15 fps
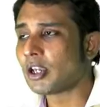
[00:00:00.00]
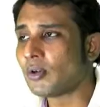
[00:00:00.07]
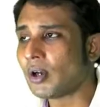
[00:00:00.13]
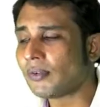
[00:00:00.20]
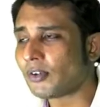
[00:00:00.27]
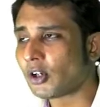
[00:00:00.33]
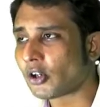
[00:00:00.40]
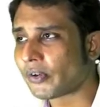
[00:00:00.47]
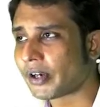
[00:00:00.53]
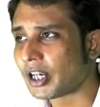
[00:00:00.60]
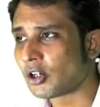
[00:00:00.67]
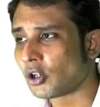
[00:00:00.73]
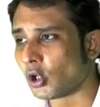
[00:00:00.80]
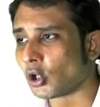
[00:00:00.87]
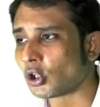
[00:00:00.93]
You have
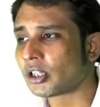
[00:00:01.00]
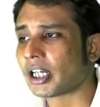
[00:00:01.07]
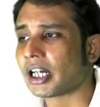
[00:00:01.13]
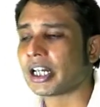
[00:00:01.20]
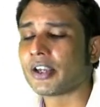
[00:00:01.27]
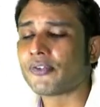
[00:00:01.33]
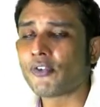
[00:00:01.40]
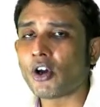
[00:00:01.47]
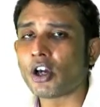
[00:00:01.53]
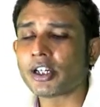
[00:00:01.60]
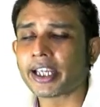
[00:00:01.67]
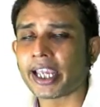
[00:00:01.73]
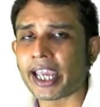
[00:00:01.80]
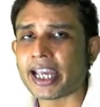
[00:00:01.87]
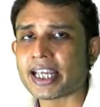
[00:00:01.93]
already known the
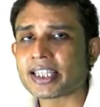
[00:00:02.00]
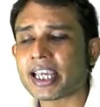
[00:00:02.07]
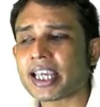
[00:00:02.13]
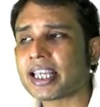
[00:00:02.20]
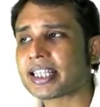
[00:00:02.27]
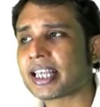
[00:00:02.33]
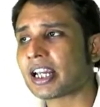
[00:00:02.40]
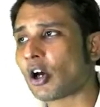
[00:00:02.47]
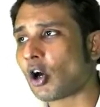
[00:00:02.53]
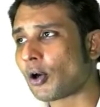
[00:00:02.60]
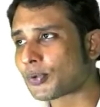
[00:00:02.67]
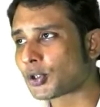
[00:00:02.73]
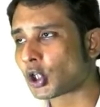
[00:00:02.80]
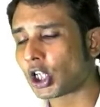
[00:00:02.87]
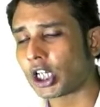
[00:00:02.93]
default case is an
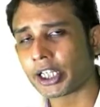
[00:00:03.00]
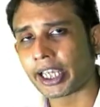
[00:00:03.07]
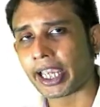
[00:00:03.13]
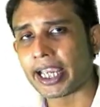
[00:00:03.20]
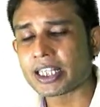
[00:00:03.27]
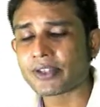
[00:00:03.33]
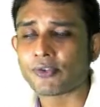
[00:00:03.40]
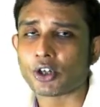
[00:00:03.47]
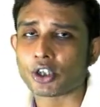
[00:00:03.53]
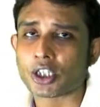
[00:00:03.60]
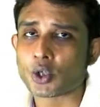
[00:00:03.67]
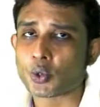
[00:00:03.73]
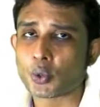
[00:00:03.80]
optional case for the